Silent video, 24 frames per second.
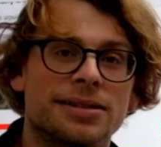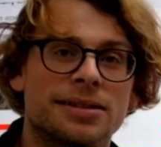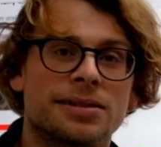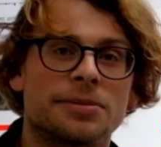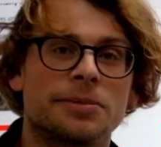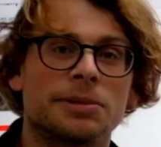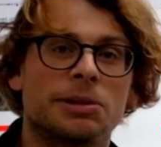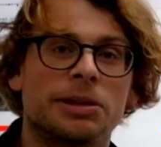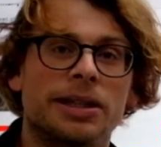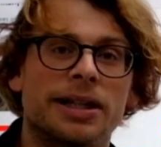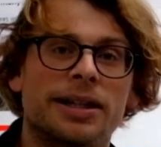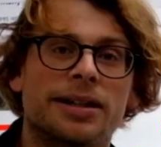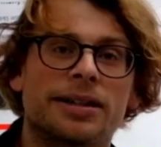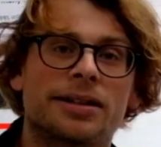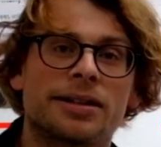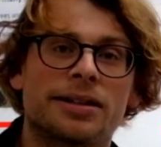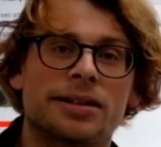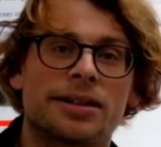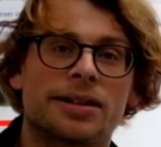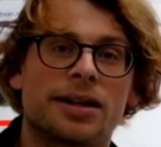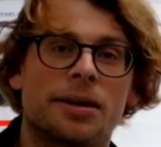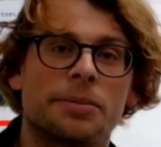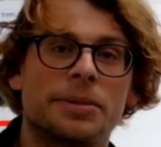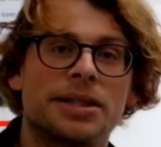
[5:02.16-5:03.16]
that we're then going
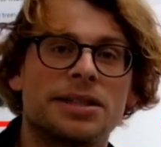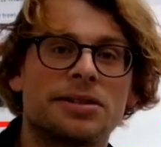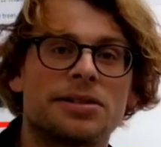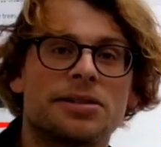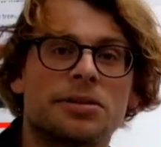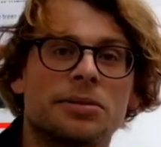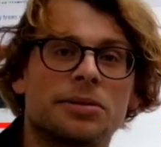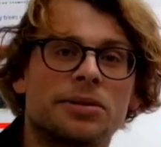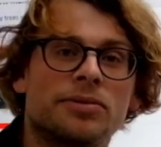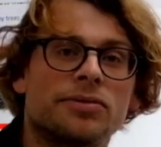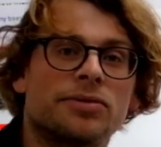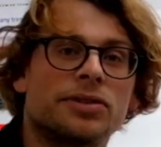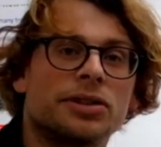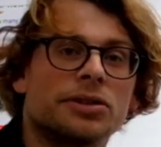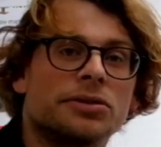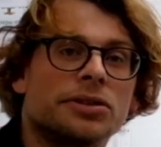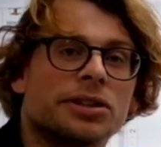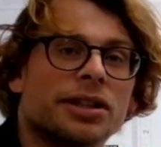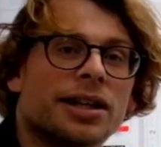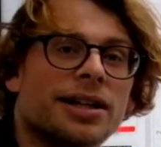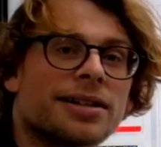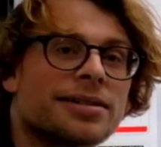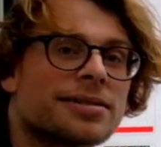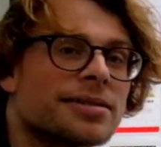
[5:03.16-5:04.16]
to come into in
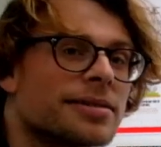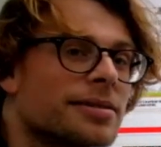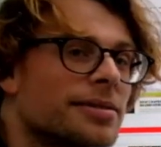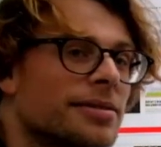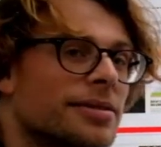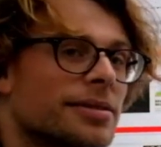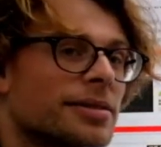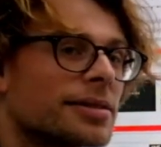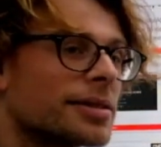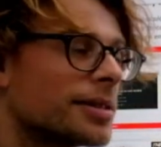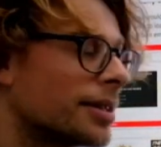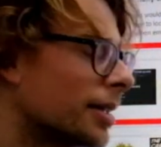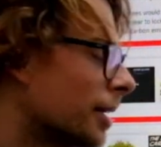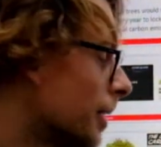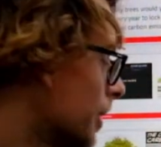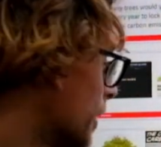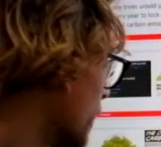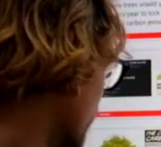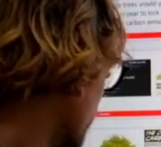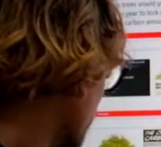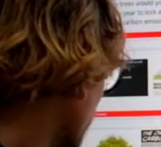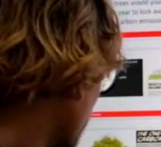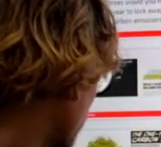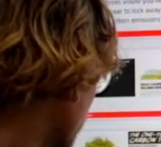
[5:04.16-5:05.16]
future lessons.
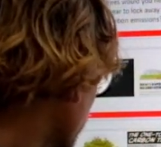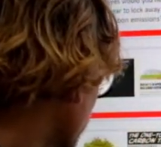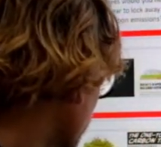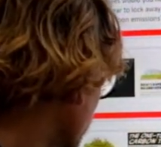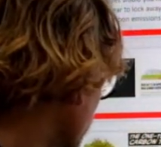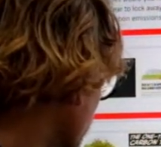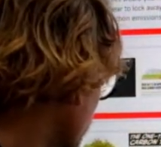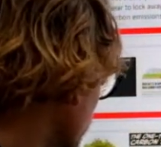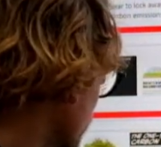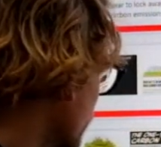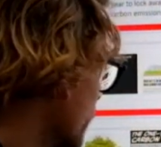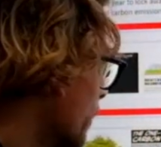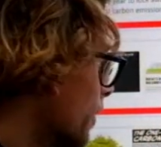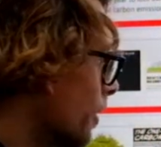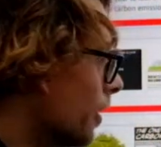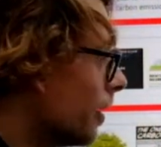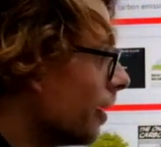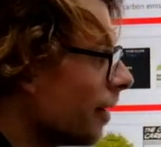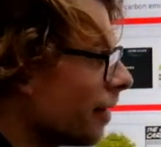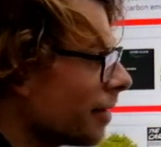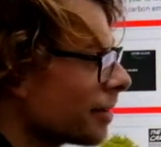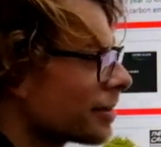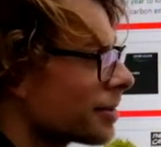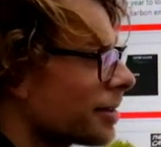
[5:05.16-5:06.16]
And the
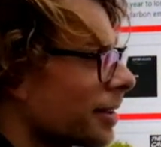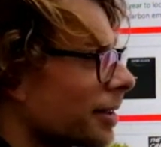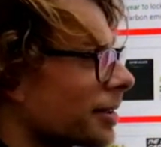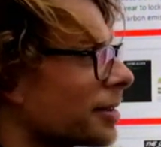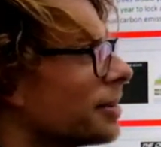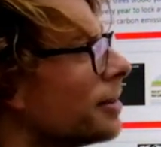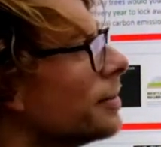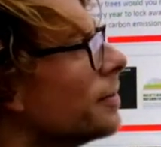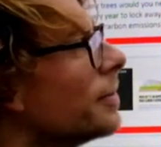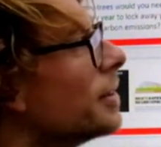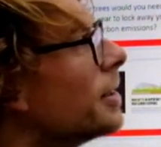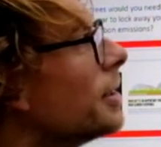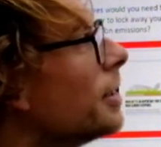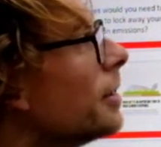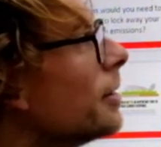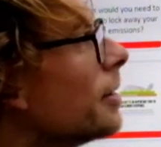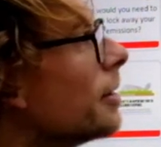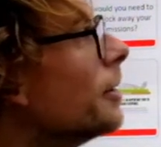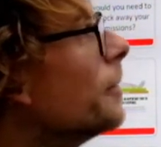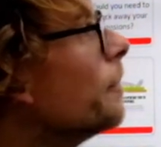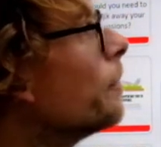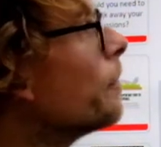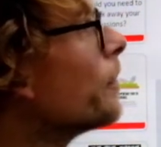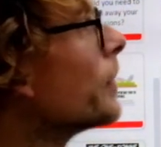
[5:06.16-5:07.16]
last activity,
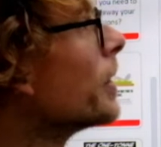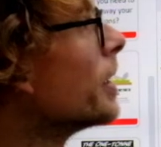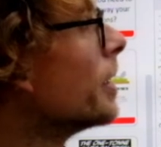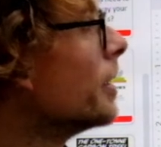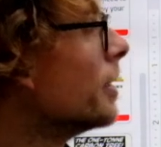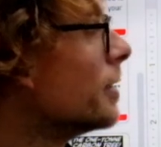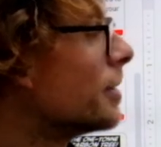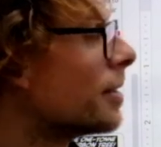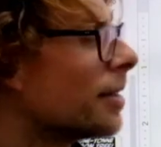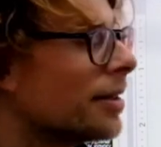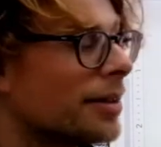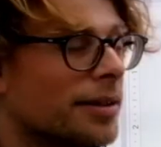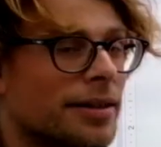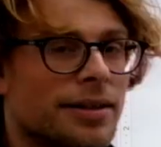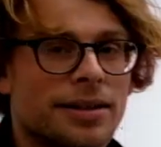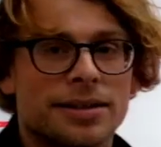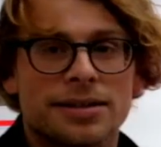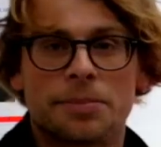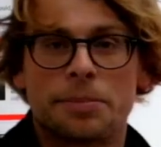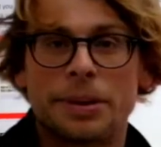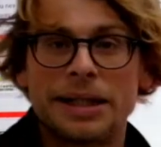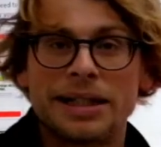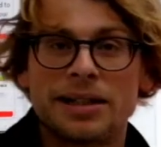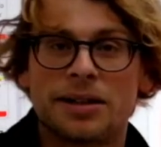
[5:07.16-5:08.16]
though, is
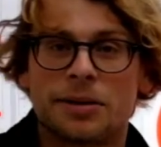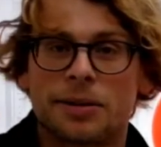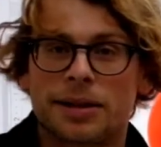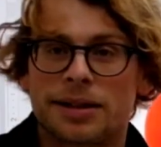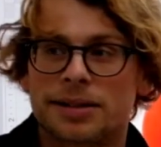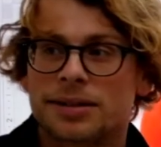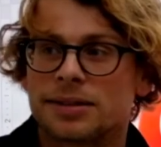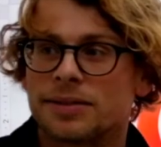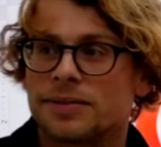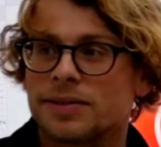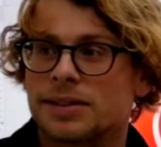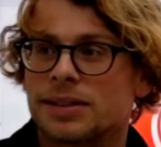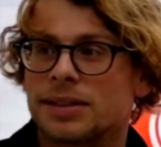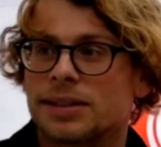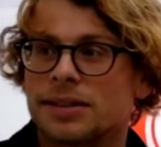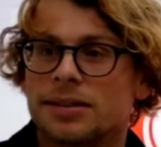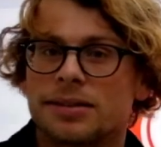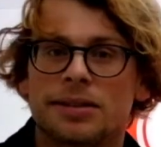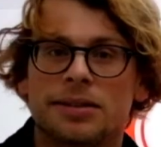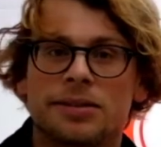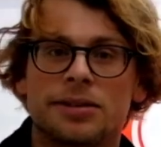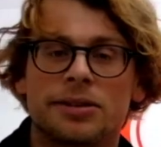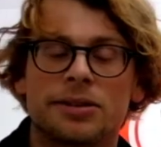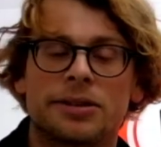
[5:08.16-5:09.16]
a bingo activity.
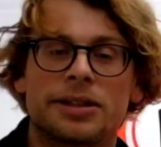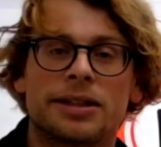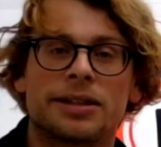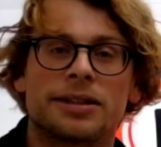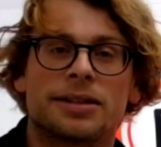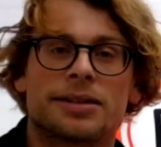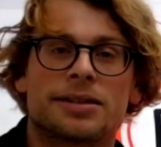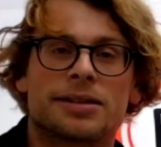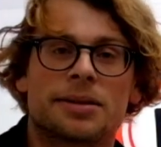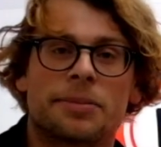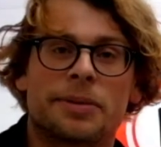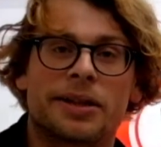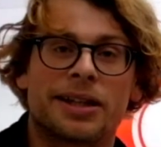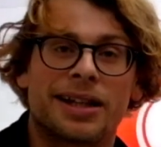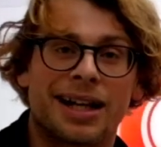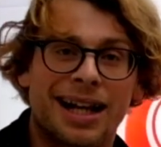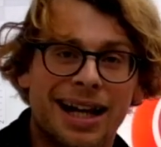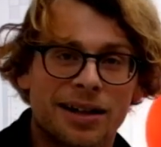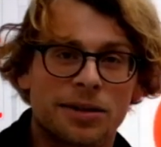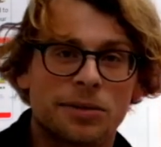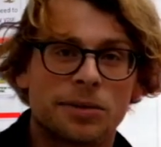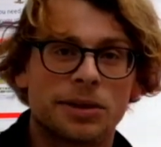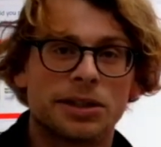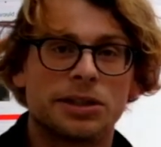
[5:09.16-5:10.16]
So looking at some of the
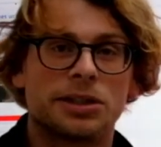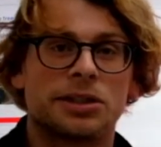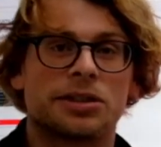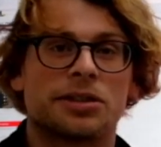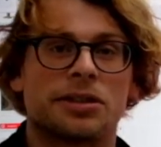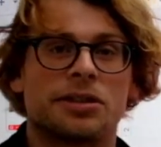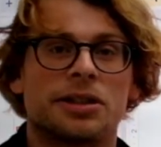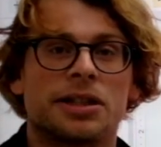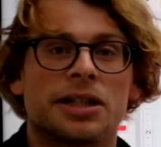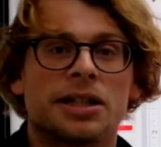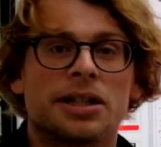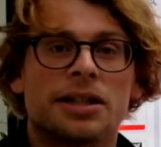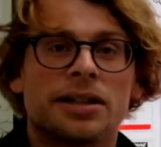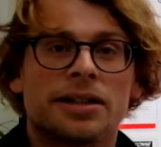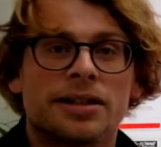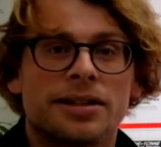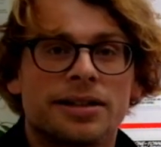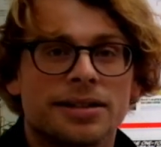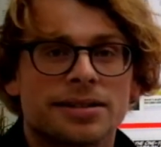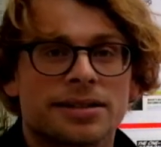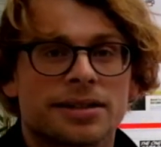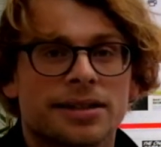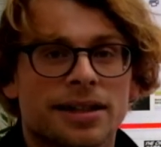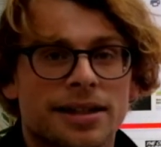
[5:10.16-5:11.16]
language, so
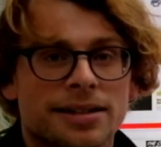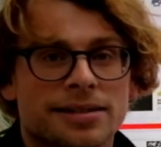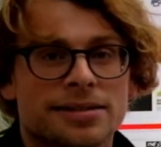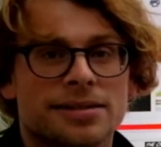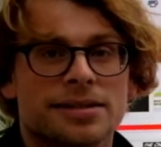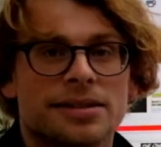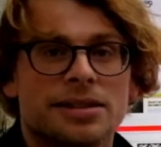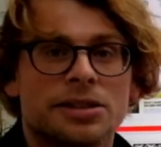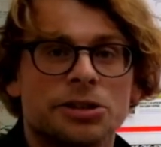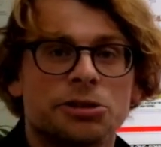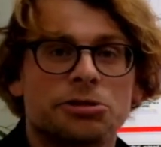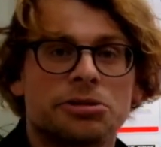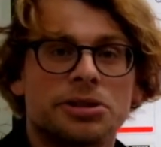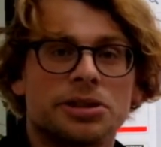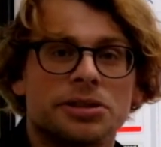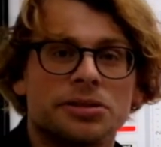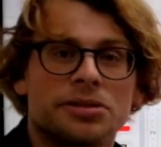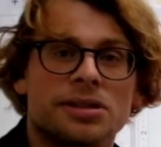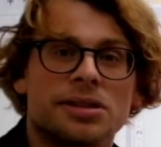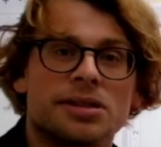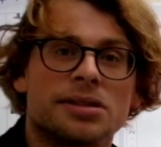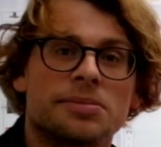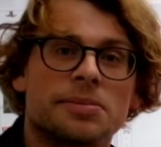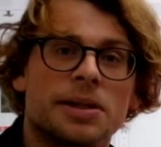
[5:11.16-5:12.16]
this lesson
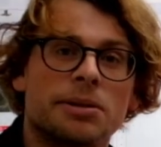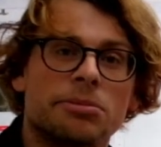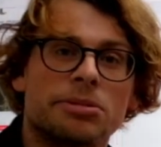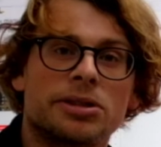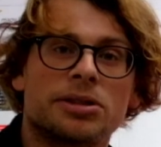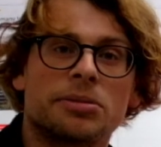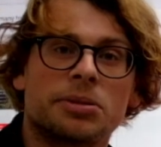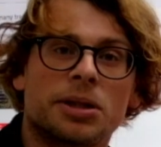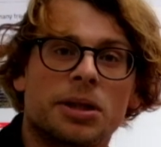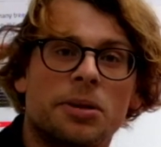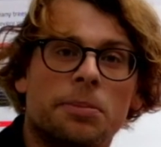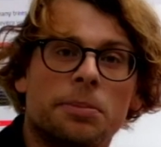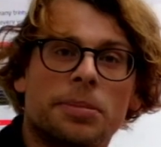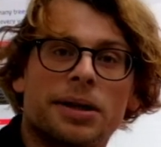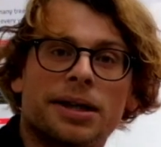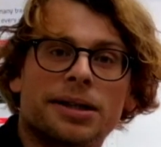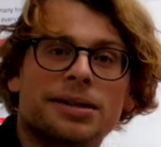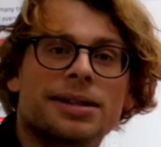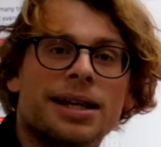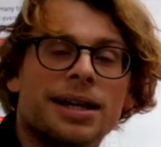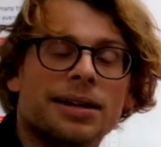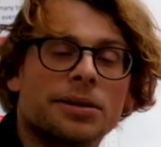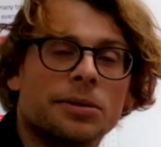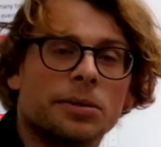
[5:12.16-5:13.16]
introduces maybe some
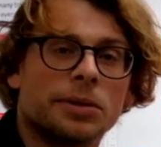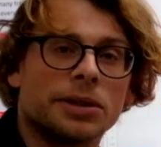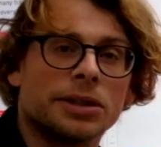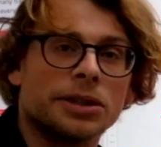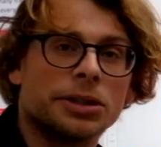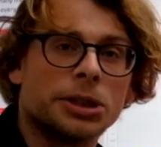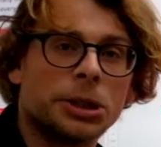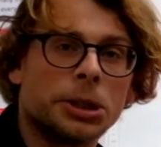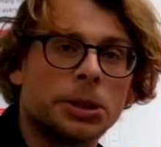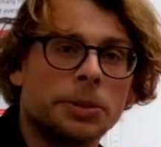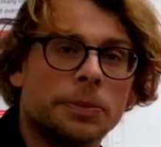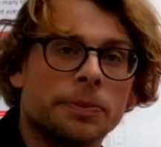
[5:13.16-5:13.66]
complex language,